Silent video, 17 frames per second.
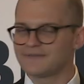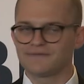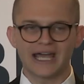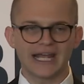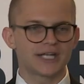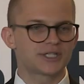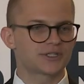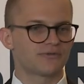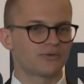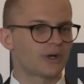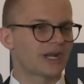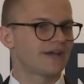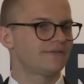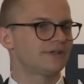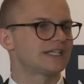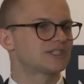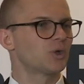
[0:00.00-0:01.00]
advantage of
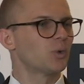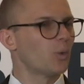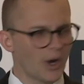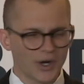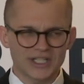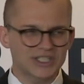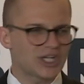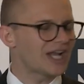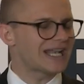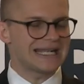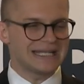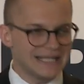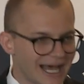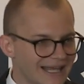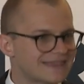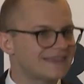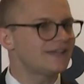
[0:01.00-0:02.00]
whatever it is. The world has got
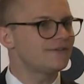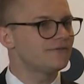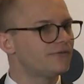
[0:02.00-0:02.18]
nothing